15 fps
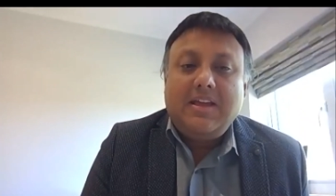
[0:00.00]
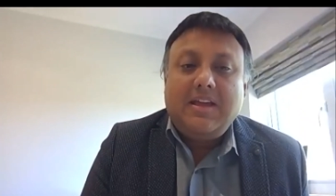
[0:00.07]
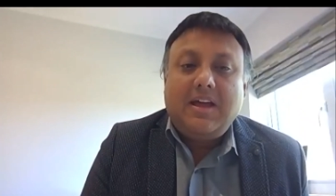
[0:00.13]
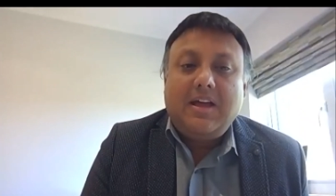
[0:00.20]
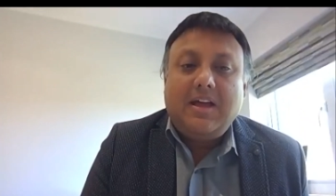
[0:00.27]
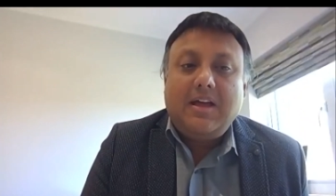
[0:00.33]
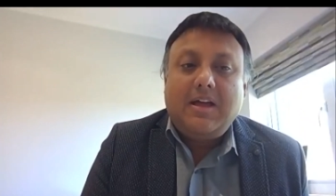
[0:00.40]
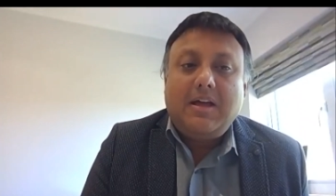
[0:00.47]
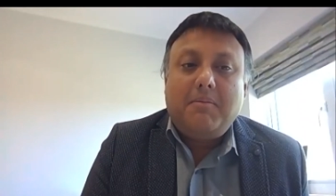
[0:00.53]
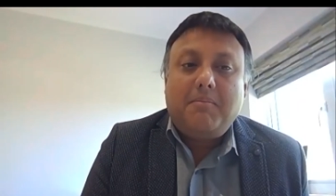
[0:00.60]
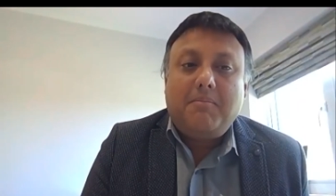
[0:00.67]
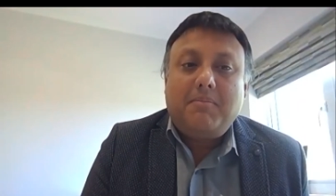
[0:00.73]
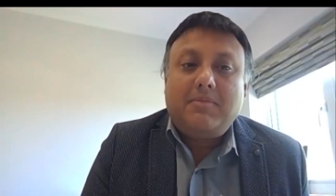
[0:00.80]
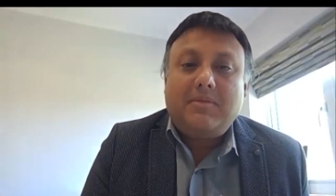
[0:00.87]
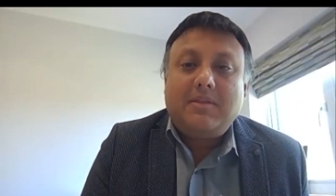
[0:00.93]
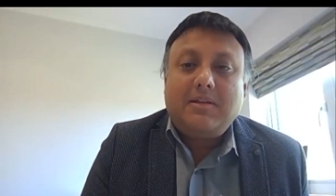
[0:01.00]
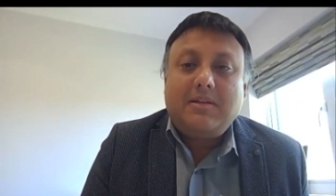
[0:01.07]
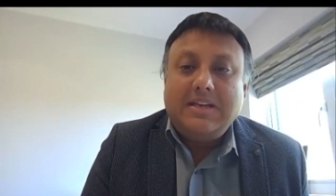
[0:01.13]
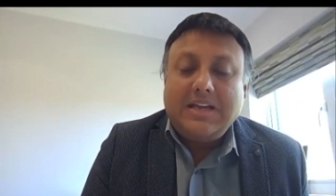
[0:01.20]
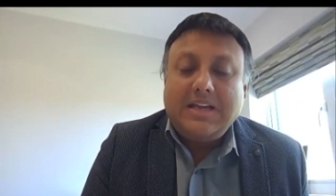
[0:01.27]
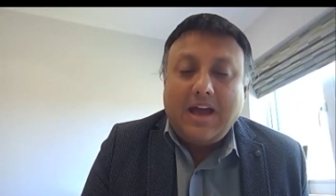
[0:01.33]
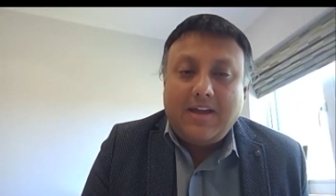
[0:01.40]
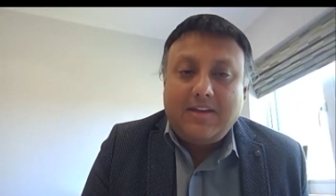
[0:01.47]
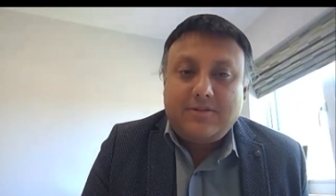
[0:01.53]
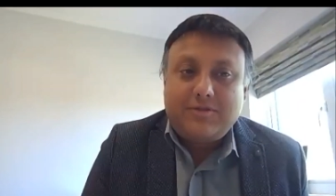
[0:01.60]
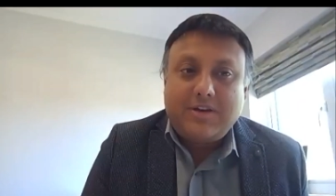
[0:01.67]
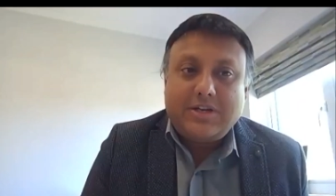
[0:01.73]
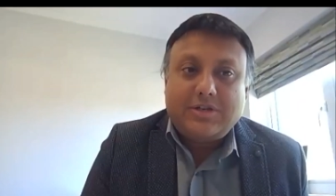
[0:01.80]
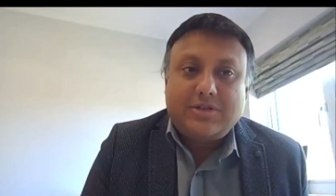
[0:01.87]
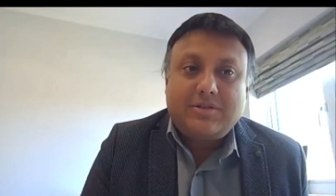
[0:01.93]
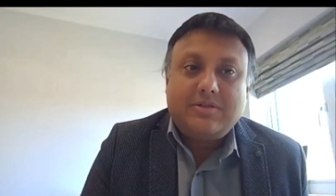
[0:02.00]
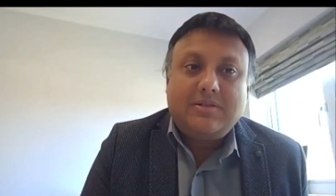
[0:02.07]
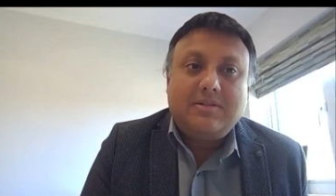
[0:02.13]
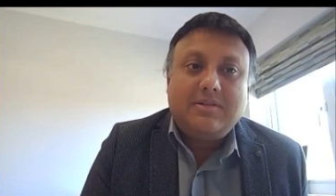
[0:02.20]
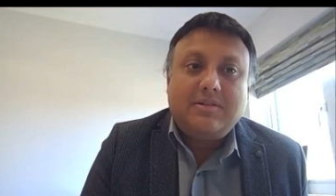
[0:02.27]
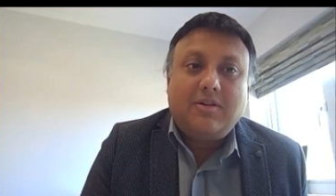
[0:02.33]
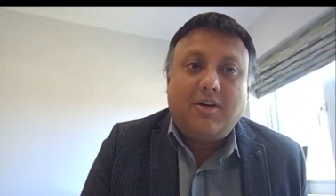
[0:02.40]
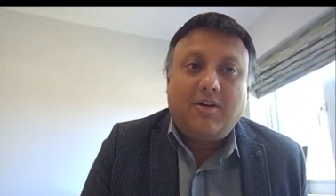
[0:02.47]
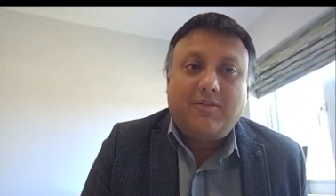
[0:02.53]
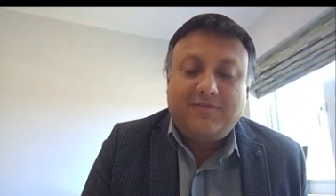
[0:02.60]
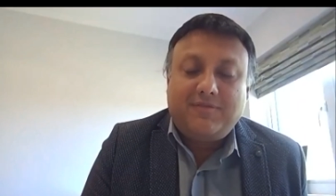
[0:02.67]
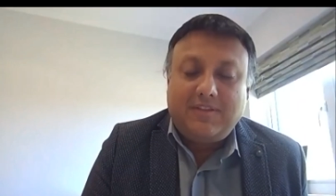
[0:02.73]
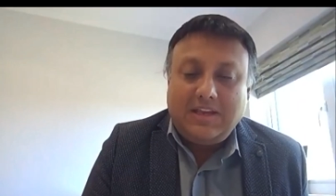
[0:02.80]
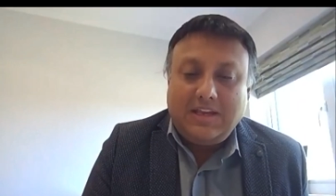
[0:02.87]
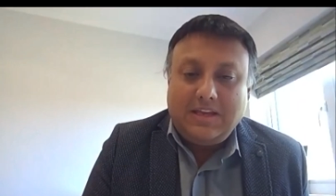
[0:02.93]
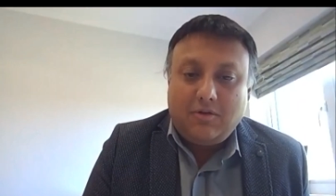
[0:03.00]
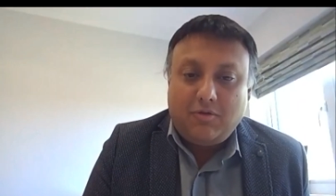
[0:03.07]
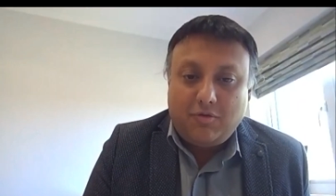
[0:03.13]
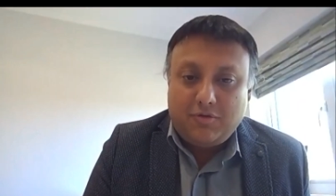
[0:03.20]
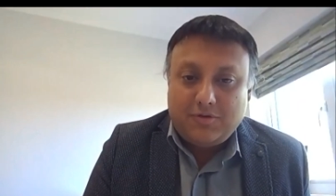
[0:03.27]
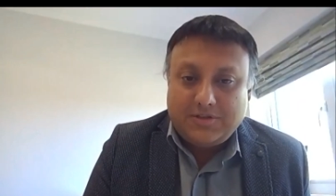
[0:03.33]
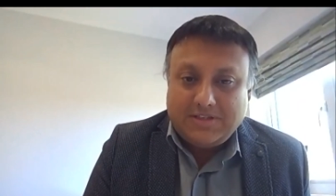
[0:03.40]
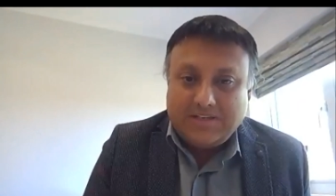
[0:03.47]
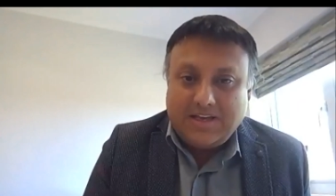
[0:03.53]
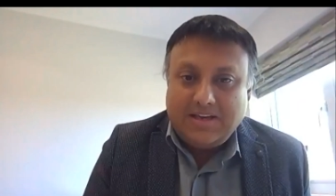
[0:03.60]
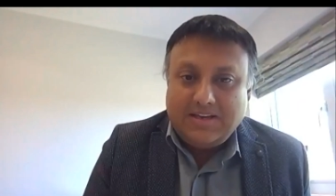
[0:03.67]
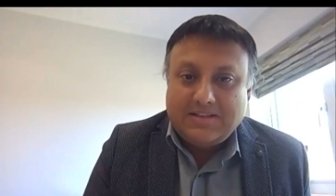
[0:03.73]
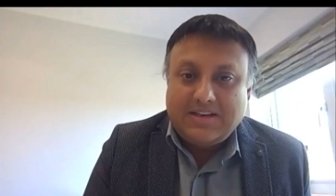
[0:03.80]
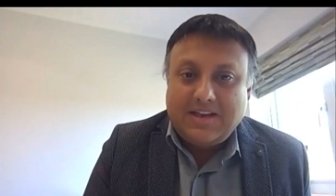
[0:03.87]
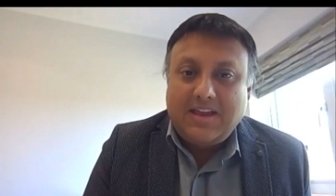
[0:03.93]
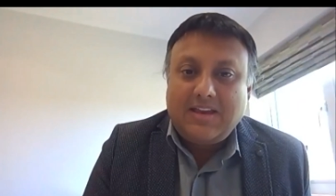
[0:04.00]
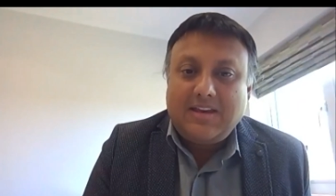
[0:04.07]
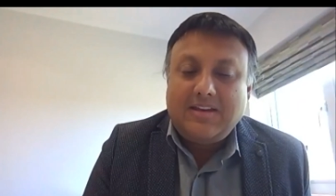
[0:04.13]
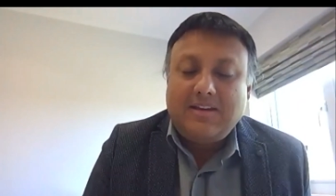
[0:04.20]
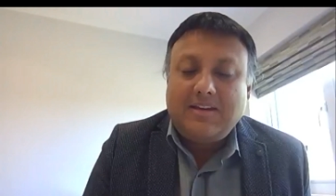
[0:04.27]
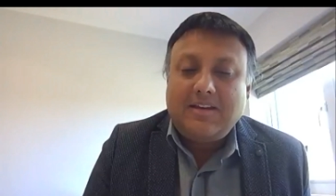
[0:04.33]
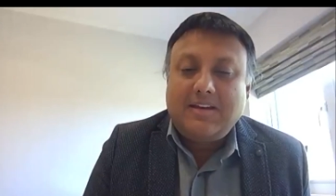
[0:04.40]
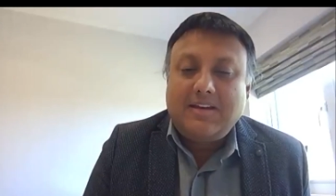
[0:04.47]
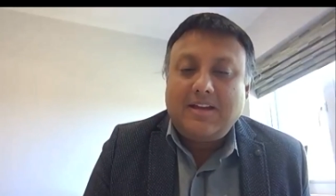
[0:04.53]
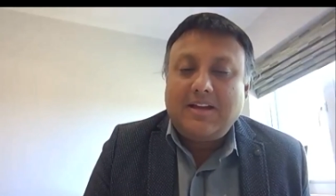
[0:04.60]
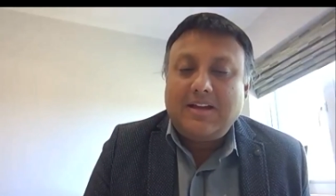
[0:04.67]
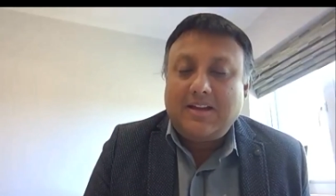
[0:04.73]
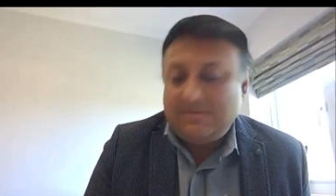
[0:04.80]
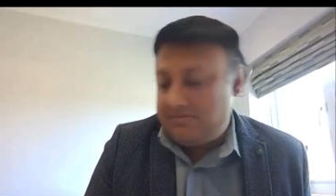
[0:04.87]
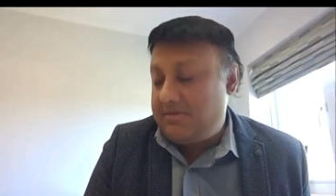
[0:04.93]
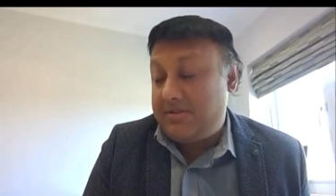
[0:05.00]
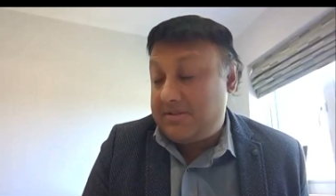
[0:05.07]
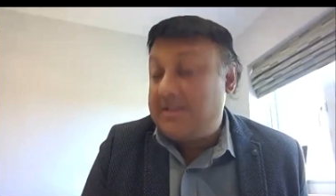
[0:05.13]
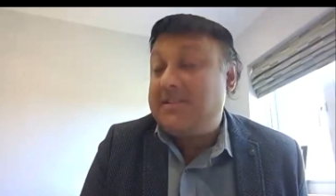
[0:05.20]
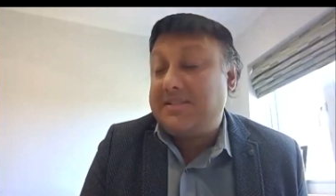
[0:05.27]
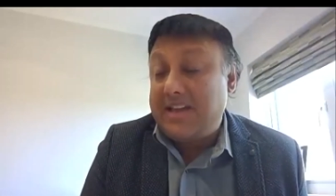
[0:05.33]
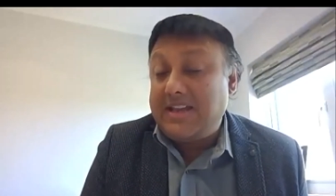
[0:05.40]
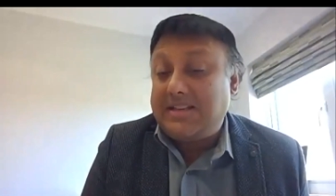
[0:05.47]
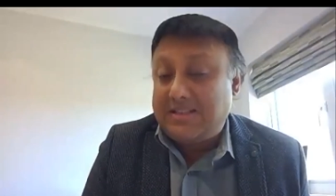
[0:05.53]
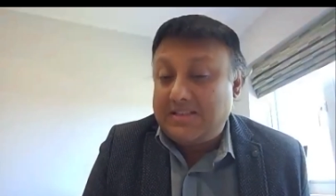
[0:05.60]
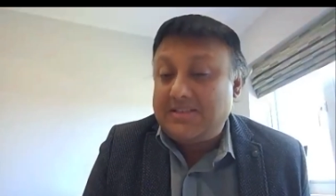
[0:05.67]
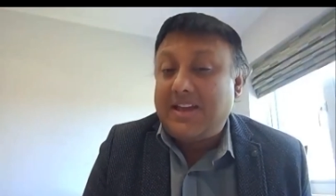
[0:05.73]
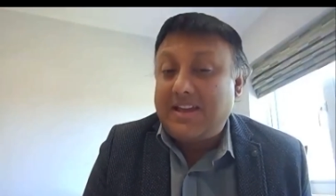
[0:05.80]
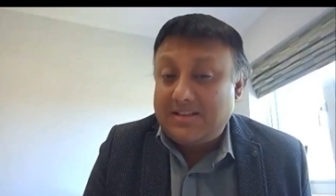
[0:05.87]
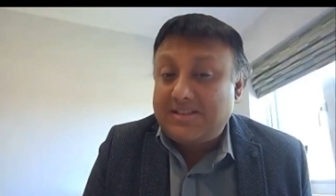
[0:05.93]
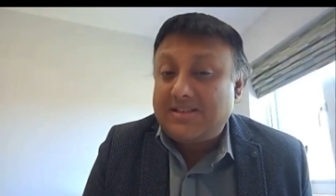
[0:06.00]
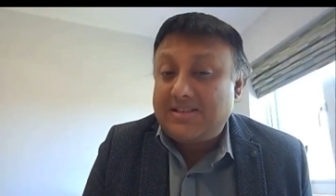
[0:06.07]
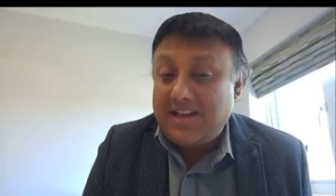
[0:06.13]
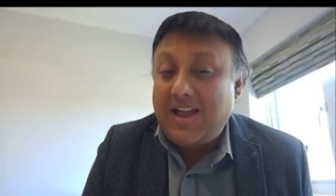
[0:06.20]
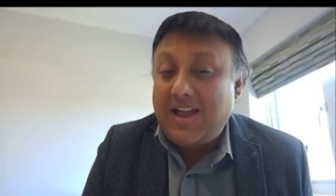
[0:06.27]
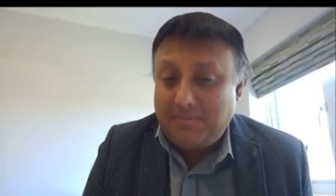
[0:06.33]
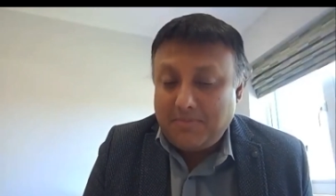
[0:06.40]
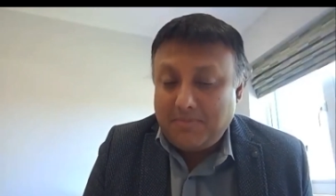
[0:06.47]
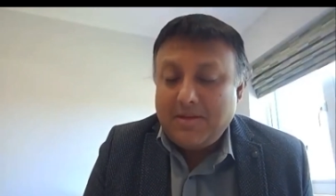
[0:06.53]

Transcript: the dehydration of the oocyte and that takes time.